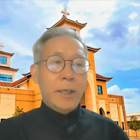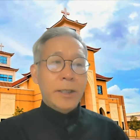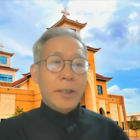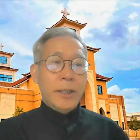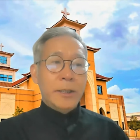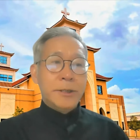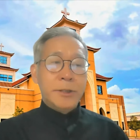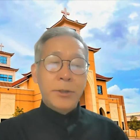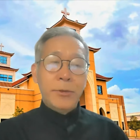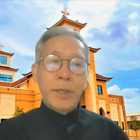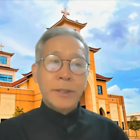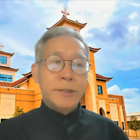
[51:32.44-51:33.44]
The
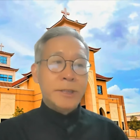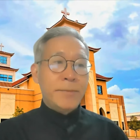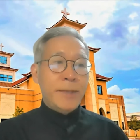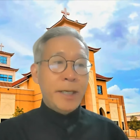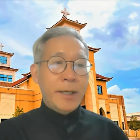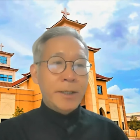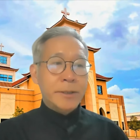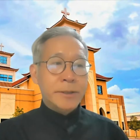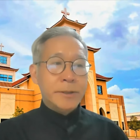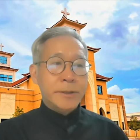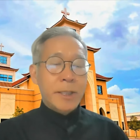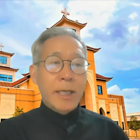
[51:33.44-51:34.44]
students, seminarians,
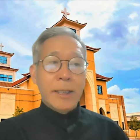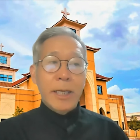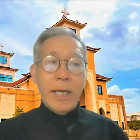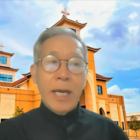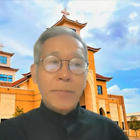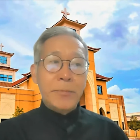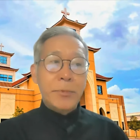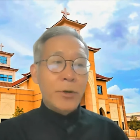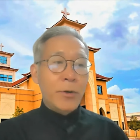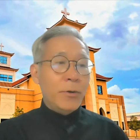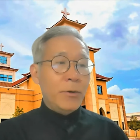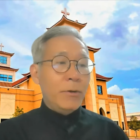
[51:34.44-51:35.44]
they have
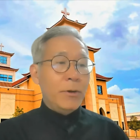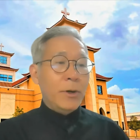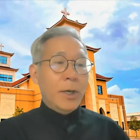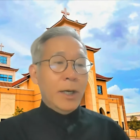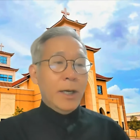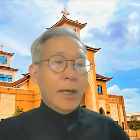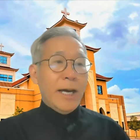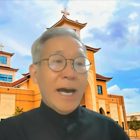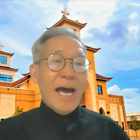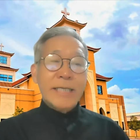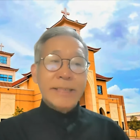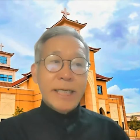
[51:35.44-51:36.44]
no
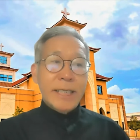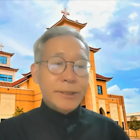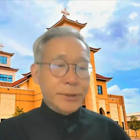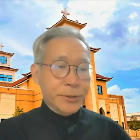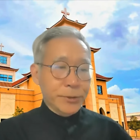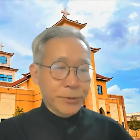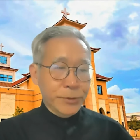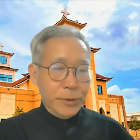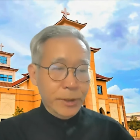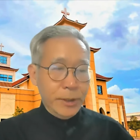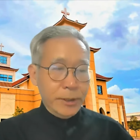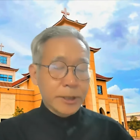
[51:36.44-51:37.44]
access
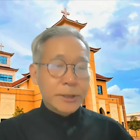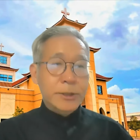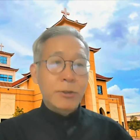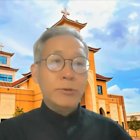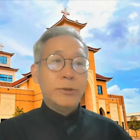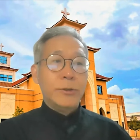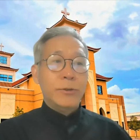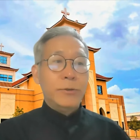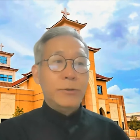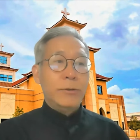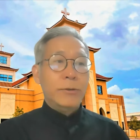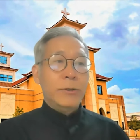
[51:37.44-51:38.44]
to the
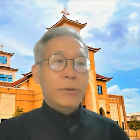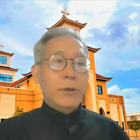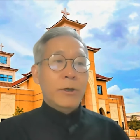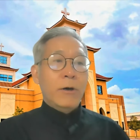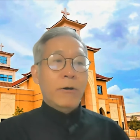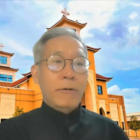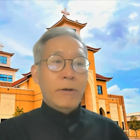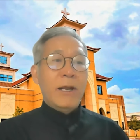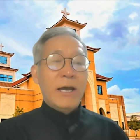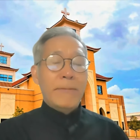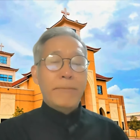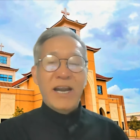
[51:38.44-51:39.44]
social
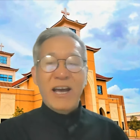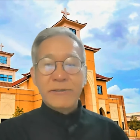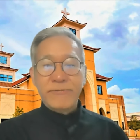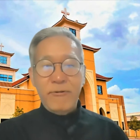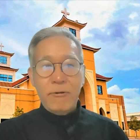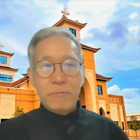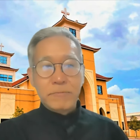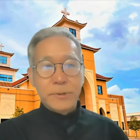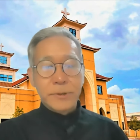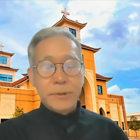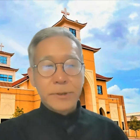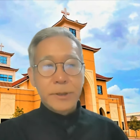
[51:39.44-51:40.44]
online
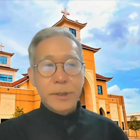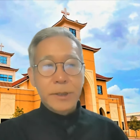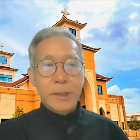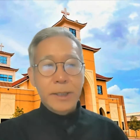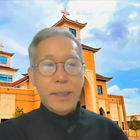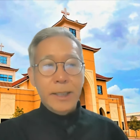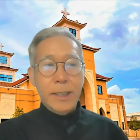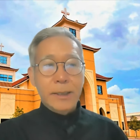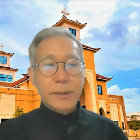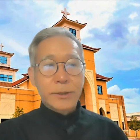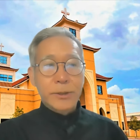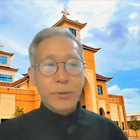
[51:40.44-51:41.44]
platforms.
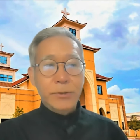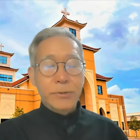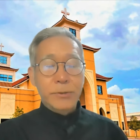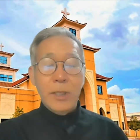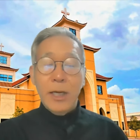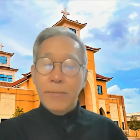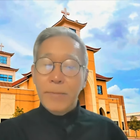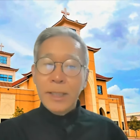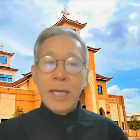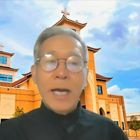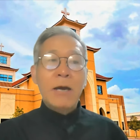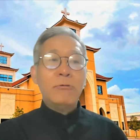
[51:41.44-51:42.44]
But
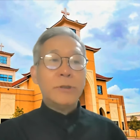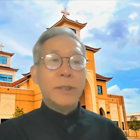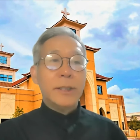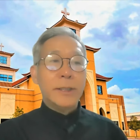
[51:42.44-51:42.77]
now,